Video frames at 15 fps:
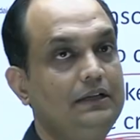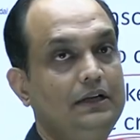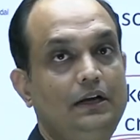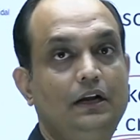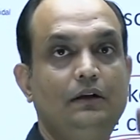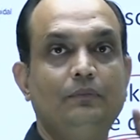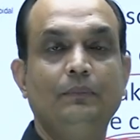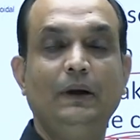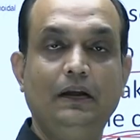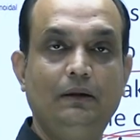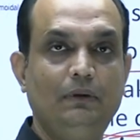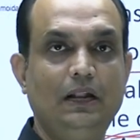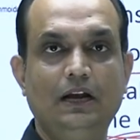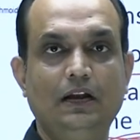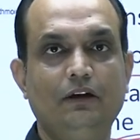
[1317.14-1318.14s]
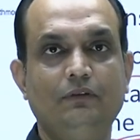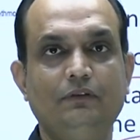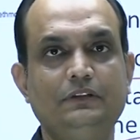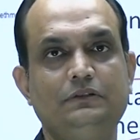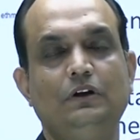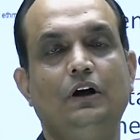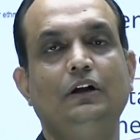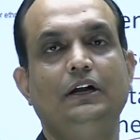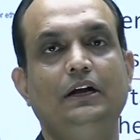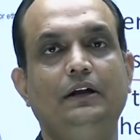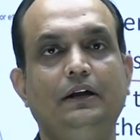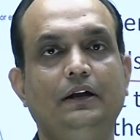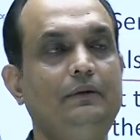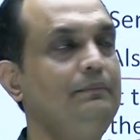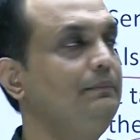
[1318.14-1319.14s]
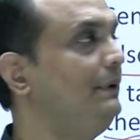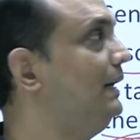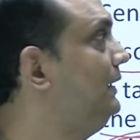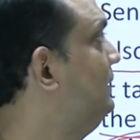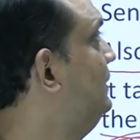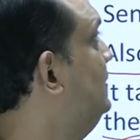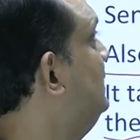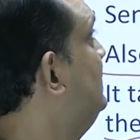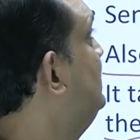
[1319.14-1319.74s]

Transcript: The mandibular nerve is not entering, but